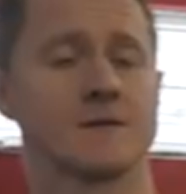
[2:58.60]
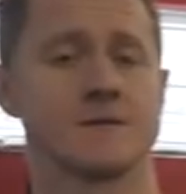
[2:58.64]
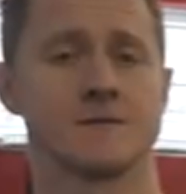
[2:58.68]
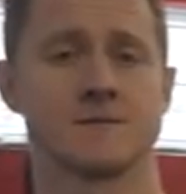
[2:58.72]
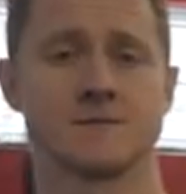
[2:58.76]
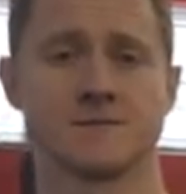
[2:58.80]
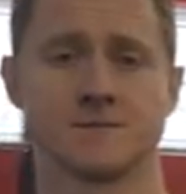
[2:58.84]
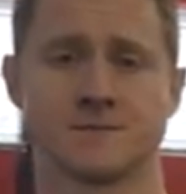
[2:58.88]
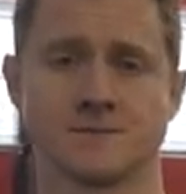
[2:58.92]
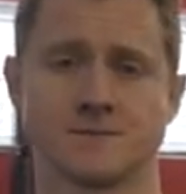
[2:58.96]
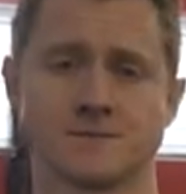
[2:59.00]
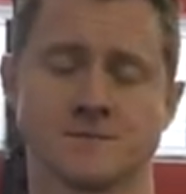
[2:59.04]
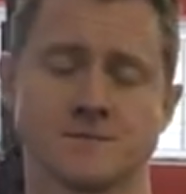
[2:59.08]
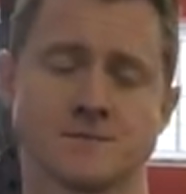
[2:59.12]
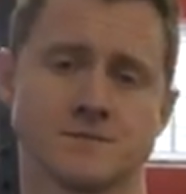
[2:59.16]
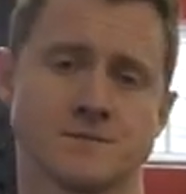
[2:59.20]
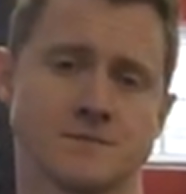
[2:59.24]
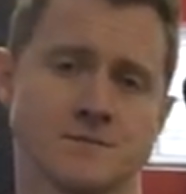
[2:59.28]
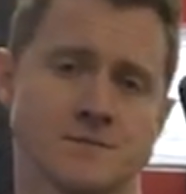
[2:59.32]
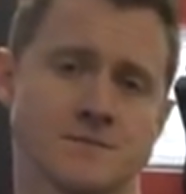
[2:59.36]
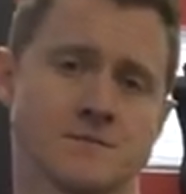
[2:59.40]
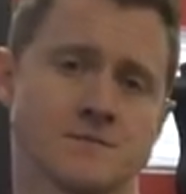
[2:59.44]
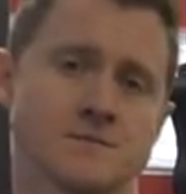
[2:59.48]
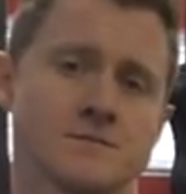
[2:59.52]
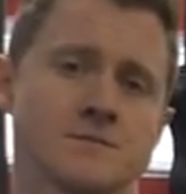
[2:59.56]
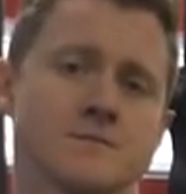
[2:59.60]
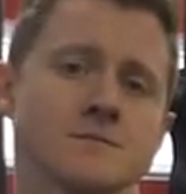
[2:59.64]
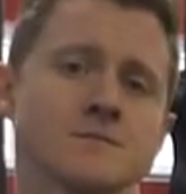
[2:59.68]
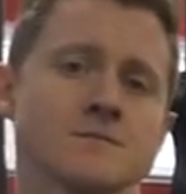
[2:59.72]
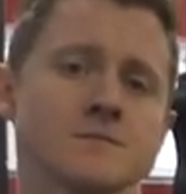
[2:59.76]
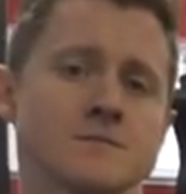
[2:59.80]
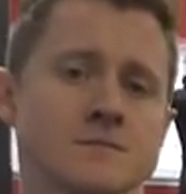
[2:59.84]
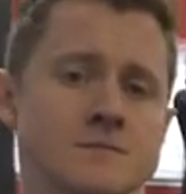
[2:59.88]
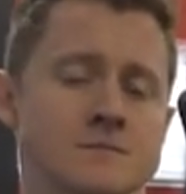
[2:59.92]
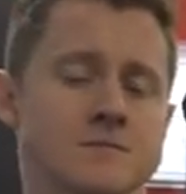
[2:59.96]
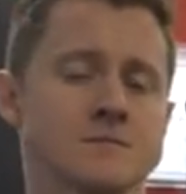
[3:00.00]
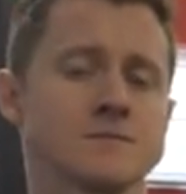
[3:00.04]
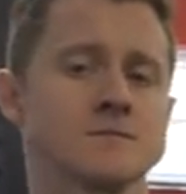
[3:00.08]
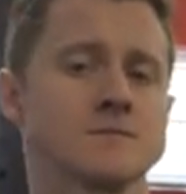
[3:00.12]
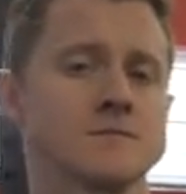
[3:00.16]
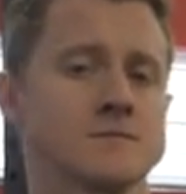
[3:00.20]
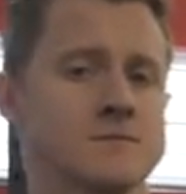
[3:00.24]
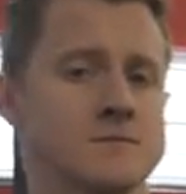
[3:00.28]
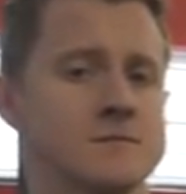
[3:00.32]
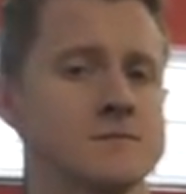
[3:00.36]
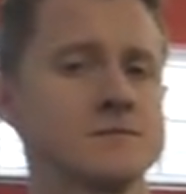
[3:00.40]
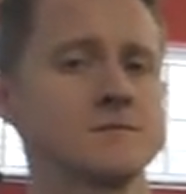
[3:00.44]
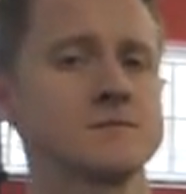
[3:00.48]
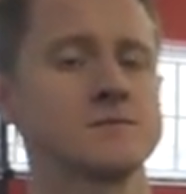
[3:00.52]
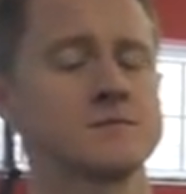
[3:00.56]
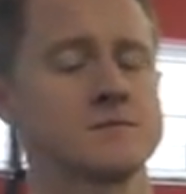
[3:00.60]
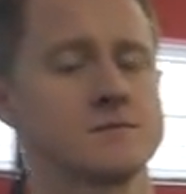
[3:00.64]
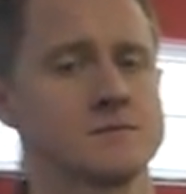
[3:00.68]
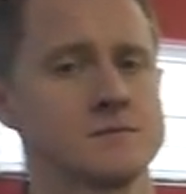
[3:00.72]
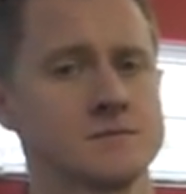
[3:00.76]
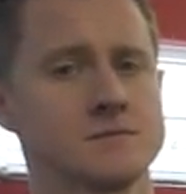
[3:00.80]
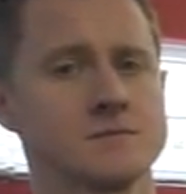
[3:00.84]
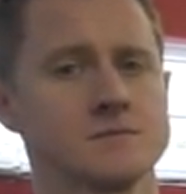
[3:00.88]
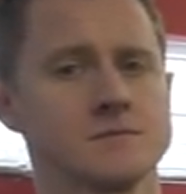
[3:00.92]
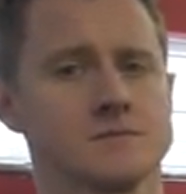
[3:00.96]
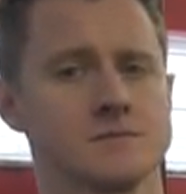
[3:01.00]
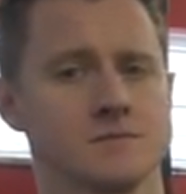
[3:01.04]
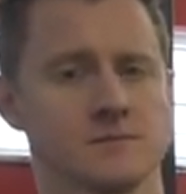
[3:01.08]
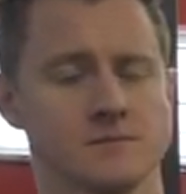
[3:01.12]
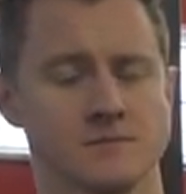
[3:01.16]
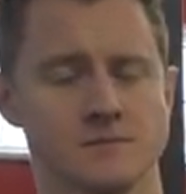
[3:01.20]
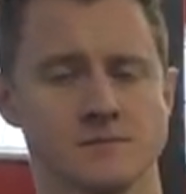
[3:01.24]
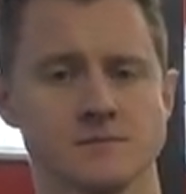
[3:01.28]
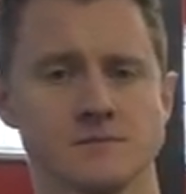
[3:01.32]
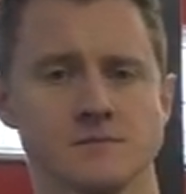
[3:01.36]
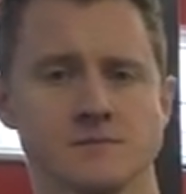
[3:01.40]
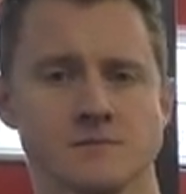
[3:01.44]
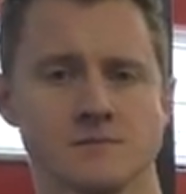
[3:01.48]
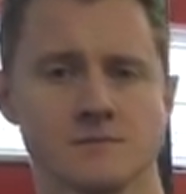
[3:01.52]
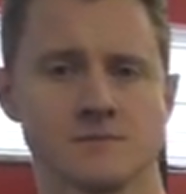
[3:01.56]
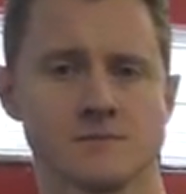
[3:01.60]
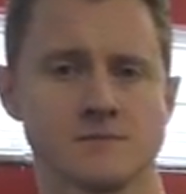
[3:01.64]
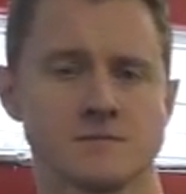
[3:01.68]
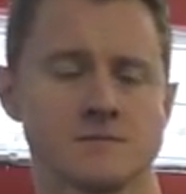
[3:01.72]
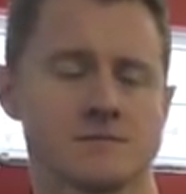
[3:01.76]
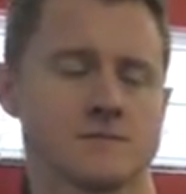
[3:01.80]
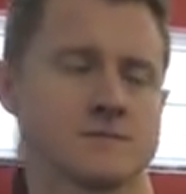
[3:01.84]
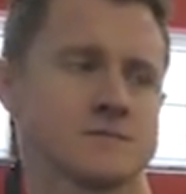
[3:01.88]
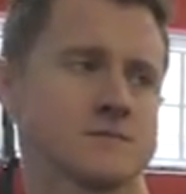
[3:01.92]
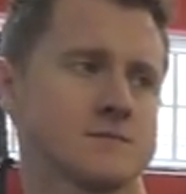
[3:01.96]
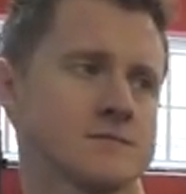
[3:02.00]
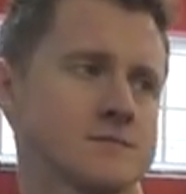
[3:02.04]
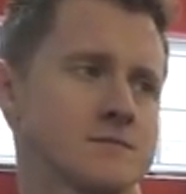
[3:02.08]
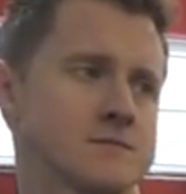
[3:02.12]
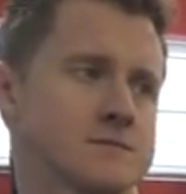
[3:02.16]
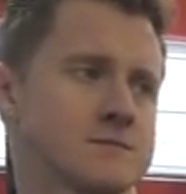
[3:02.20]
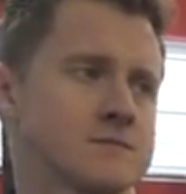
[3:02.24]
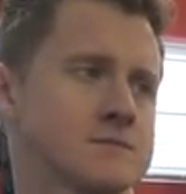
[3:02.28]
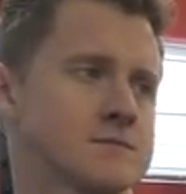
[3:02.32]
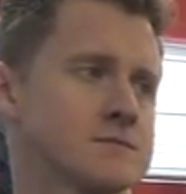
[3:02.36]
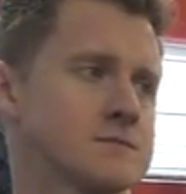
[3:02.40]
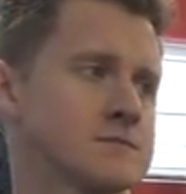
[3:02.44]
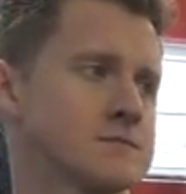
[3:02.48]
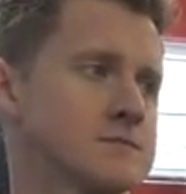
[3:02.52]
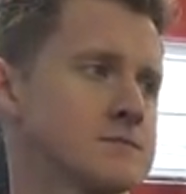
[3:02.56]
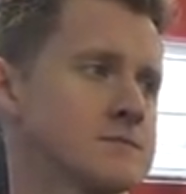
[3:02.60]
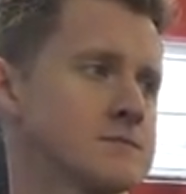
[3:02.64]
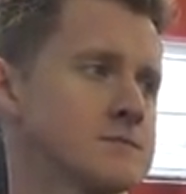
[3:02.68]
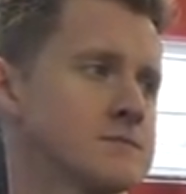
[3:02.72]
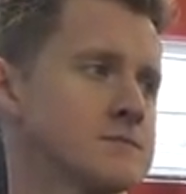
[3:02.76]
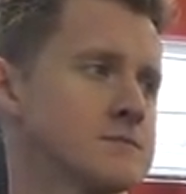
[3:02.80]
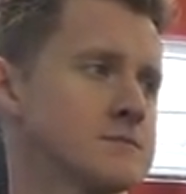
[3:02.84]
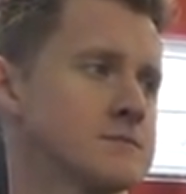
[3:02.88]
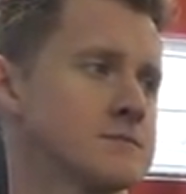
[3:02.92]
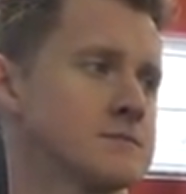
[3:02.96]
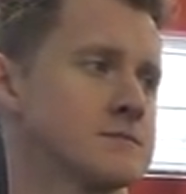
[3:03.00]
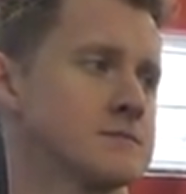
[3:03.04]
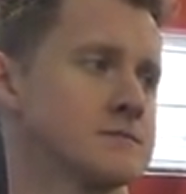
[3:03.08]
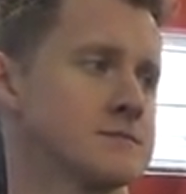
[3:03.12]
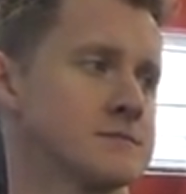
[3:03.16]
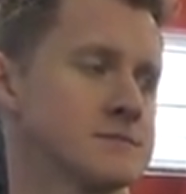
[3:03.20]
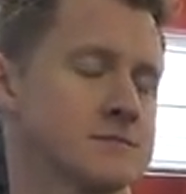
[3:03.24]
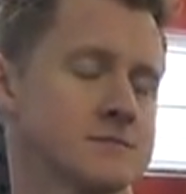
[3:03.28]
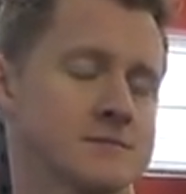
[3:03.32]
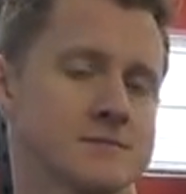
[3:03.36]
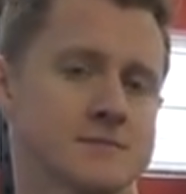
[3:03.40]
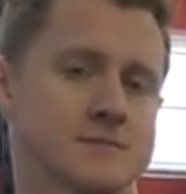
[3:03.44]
[no speech]